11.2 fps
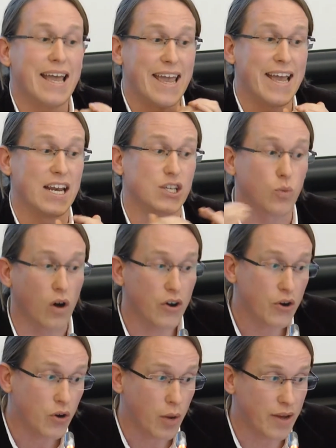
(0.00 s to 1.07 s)
in these
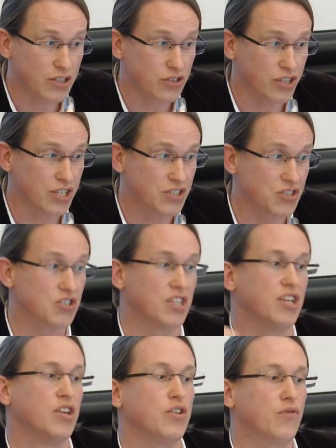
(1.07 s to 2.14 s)
one-dimensional distances and
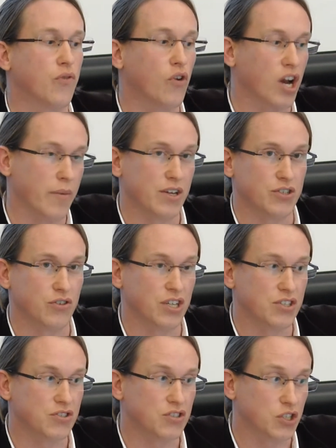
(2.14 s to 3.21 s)
in these four-dimensional
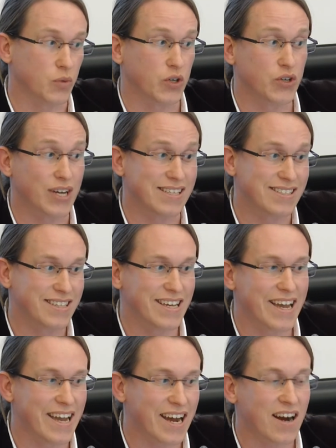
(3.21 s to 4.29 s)
distances. What you can see
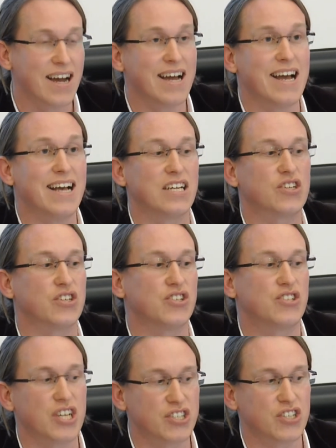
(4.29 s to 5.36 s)
here is that
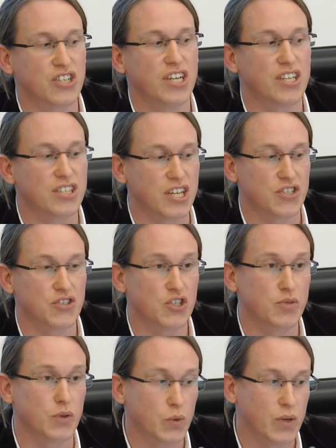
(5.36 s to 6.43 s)
consistently the distances
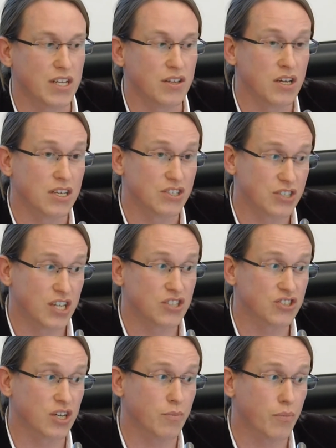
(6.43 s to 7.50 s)
between
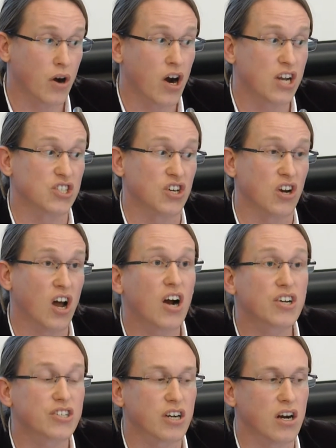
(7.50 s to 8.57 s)
citizens and parties is
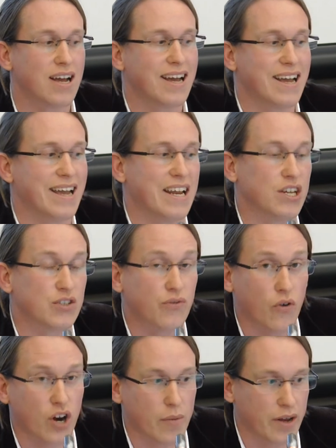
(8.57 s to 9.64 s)
larger in this
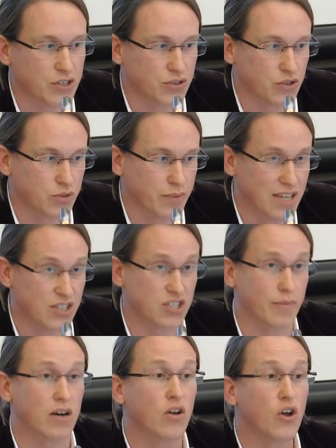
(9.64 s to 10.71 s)
four-dimensional space. It's
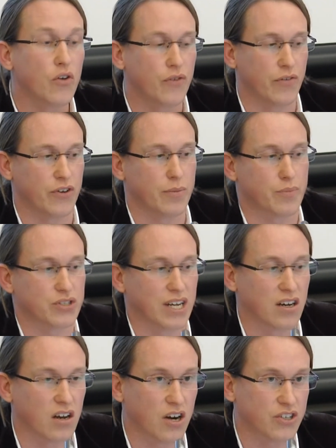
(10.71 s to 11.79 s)
about
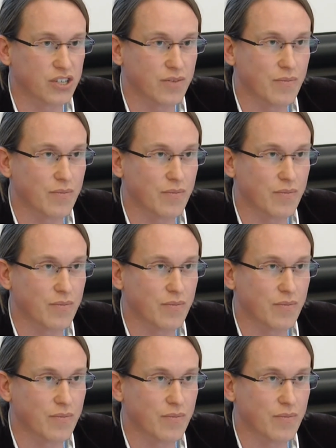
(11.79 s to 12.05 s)
50% larger.